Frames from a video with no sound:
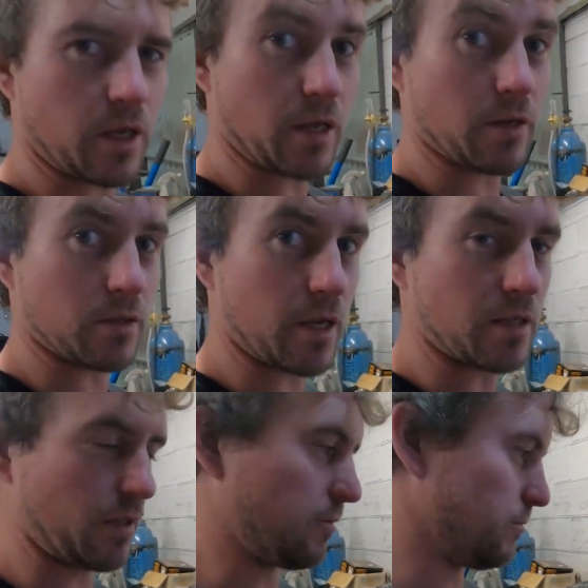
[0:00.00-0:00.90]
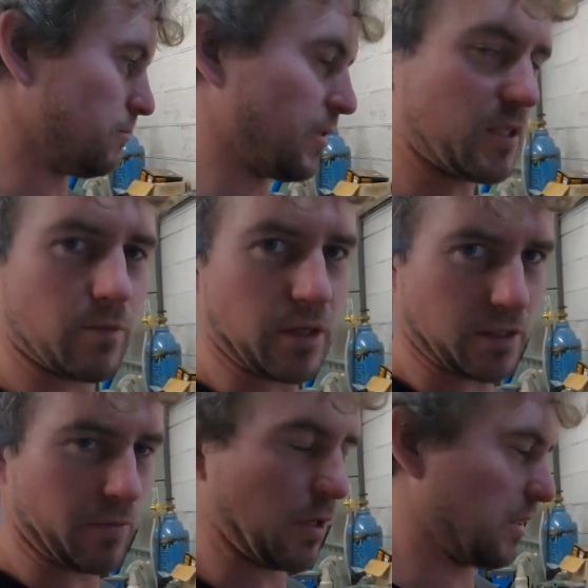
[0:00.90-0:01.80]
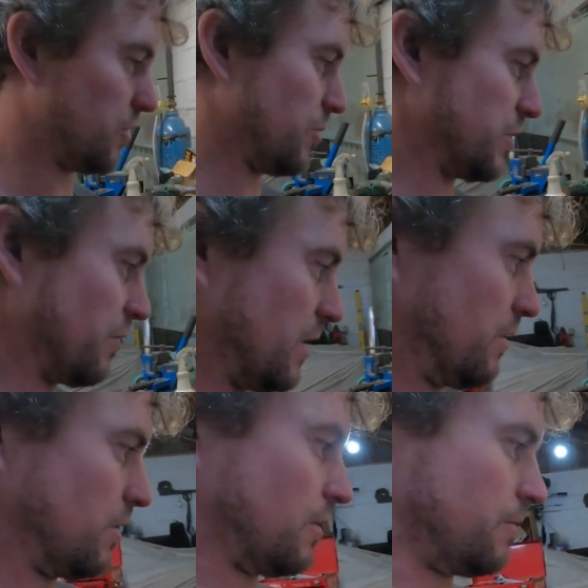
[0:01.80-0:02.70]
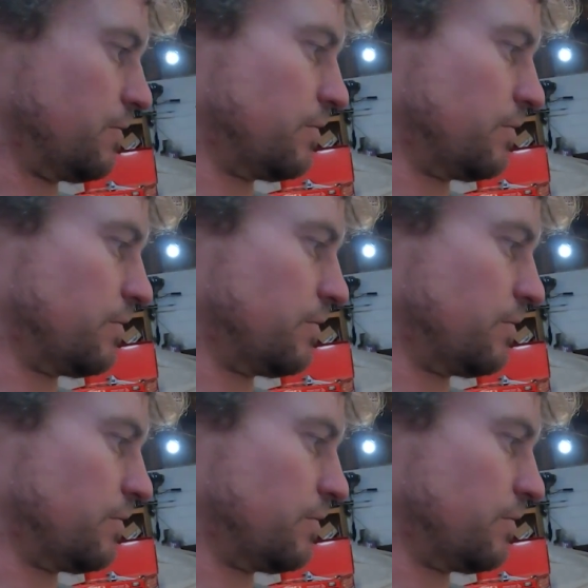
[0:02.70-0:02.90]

and it's actually reasonably similar in terms of length